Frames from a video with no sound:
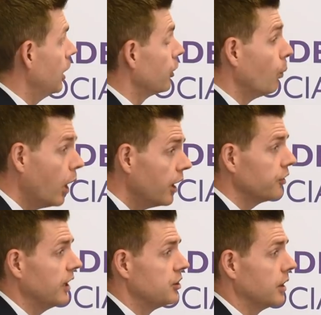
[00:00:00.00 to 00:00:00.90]
the
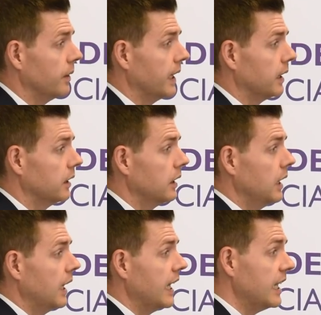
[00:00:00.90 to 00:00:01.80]
worse they're doing
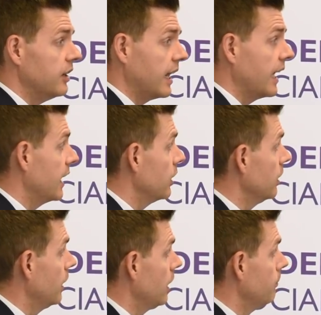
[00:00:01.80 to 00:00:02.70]
in their
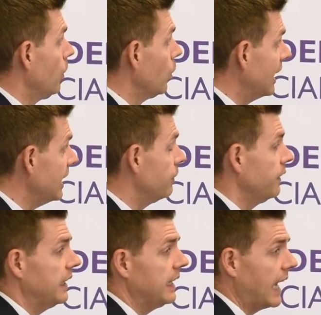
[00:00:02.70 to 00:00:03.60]
more
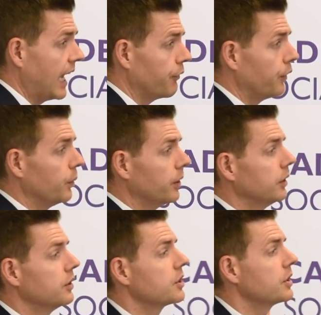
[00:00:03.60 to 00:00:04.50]
leafy,
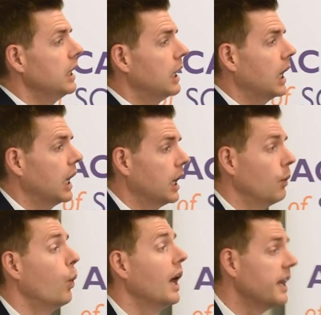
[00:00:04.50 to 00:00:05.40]
affluent,
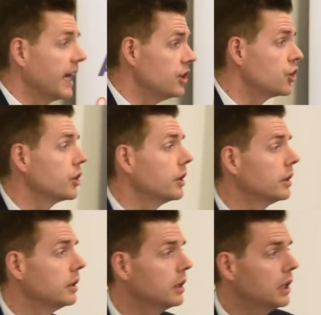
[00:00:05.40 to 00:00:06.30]
one
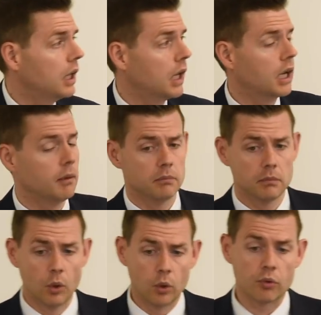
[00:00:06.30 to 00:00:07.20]
nation,
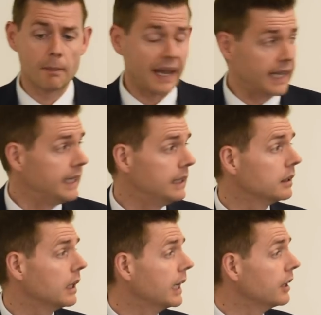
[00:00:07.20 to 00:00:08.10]
more
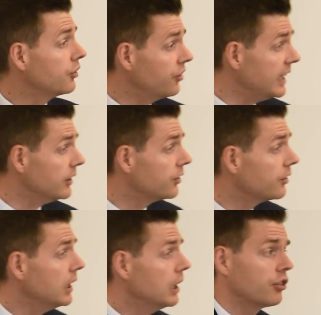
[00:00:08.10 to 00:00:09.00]
Remain
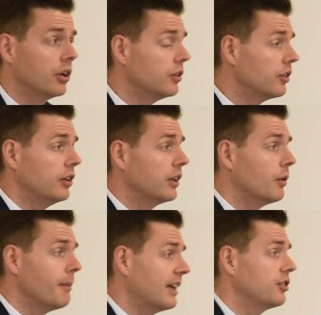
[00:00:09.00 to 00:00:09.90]
seats. So
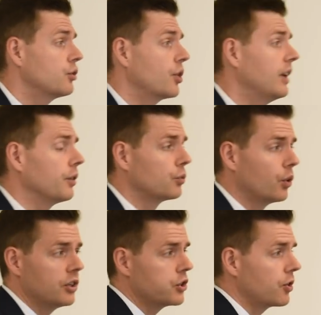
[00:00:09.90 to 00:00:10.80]
there are massive trade-offs.
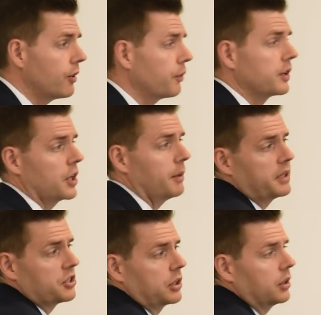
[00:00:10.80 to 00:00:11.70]
Rory Stewart, for
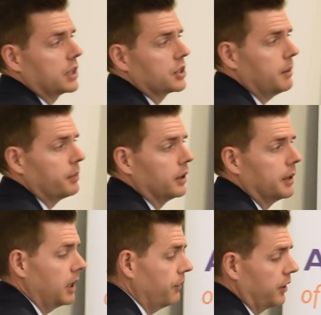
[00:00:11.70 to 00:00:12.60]
example, is a good example.
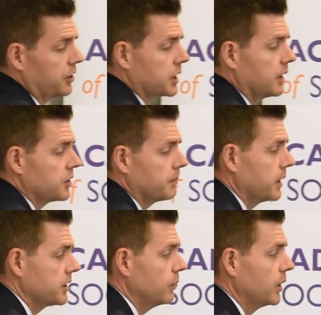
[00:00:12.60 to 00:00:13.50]
I mean, if the Conservative
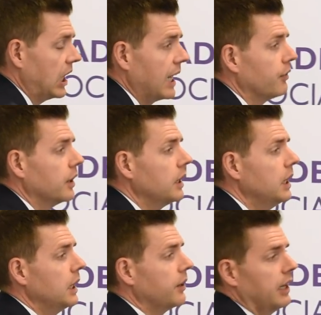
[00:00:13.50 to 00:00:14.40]
Party were clever,
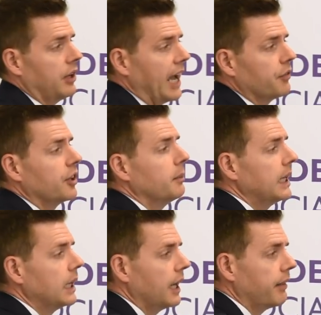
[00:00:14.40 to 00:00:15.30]
they'd have
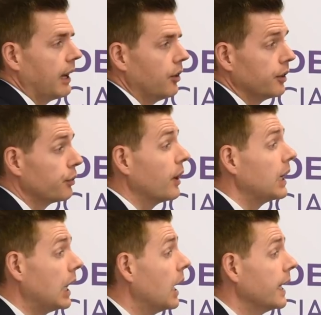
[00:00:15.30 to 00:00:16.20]
somebody like that on the
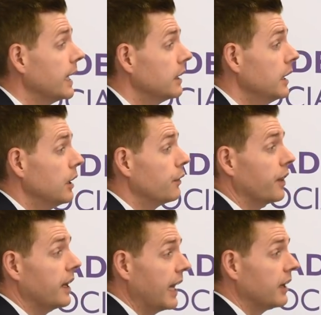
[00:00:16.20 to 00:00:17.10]
front line
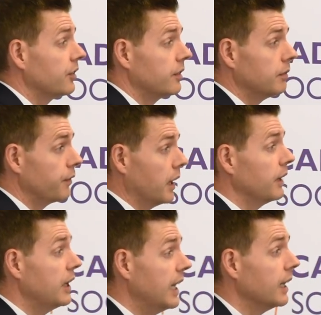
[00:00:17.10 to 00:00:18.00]
for the next
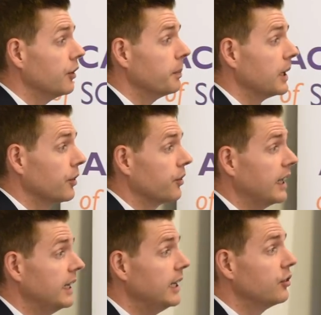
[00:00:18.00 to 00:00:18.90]
5 years, because
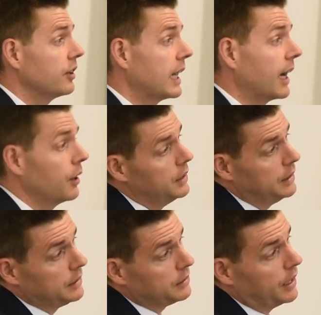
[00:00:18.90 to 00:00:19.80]
they need to now
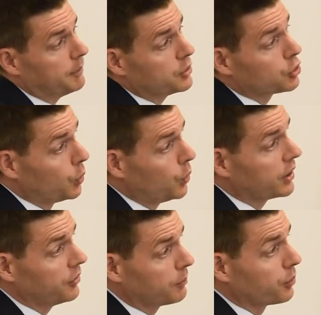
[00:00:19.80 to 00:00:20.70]

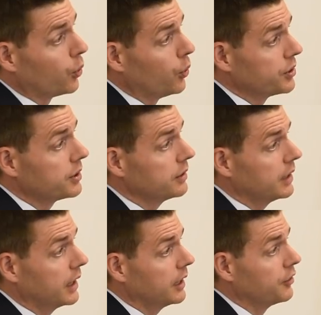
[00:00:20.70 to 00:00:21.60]
talk as a broad
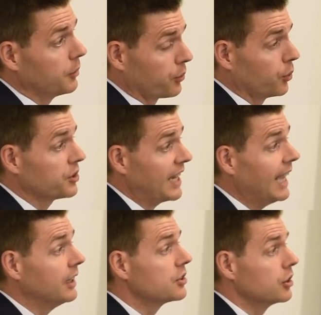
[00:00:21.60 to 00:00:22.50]

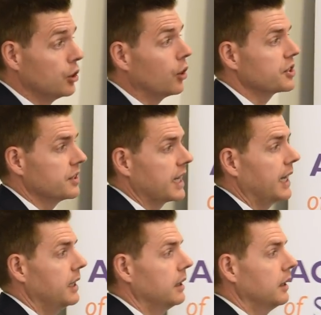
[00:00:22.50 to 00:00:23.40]
tent, not as
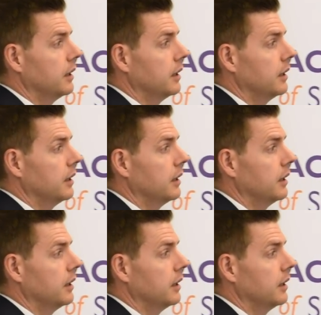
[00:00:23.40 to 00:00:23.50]
a